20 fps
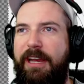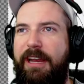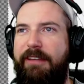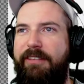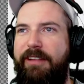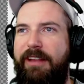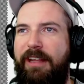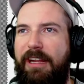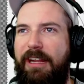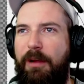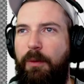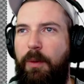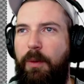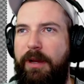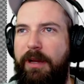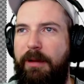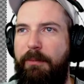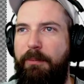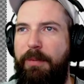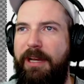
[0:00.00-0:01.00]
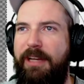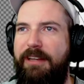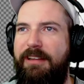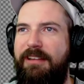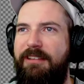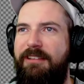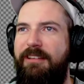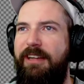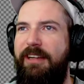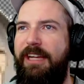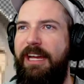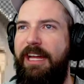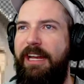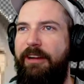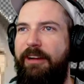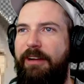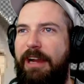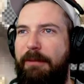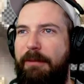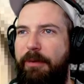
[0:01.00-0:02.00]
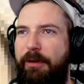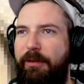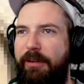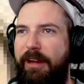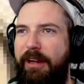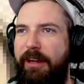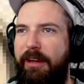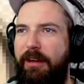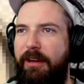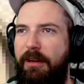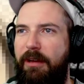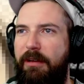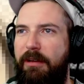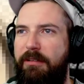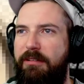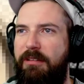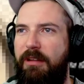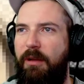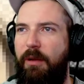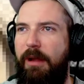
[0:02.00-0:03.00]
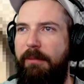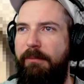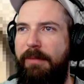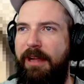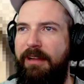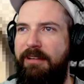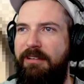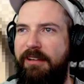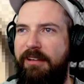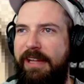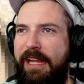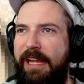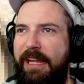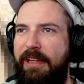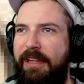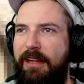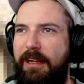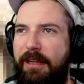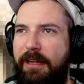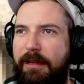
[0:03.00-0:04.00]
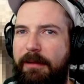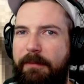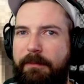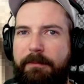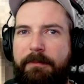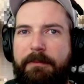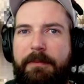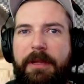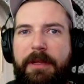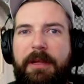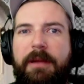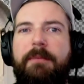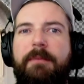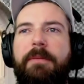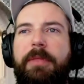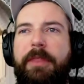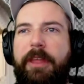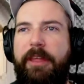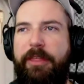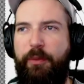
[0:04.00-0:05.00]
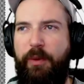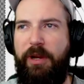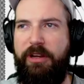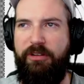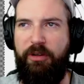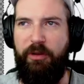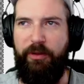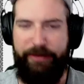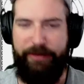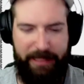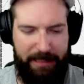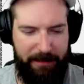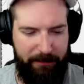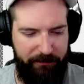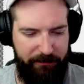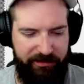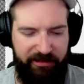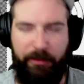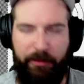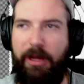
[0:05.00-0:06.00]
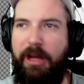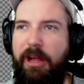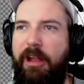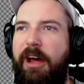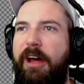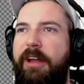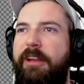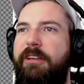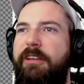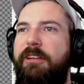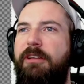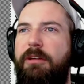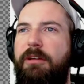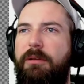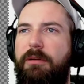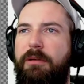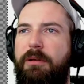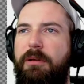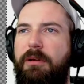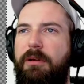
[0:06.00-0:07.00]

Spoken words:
everything I wanted, but it does look kind of crappy right here, so I might turn that the threshold up. So I'll undo,